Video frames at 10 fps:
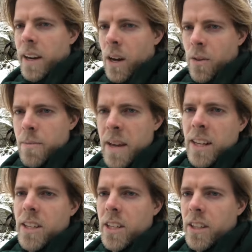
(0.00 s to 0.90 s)
And now the
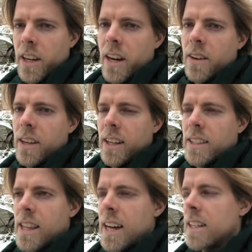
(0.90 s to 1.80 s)
main teaching here
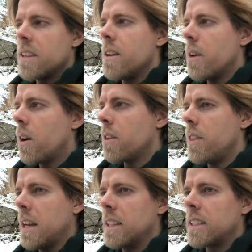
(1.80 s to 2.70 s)
is that there are
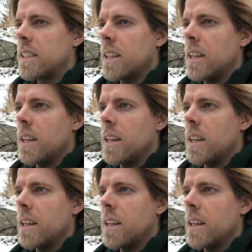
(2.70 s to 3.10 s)
things